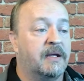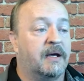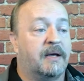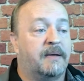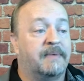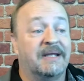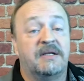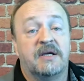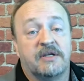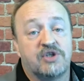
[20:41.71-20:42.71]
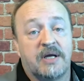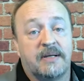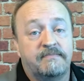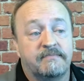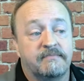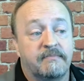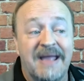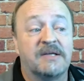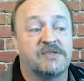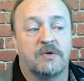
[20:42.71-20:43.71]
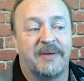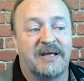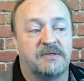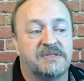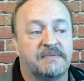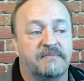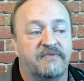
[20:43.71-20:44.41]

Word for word: Uh, India and China make solar panels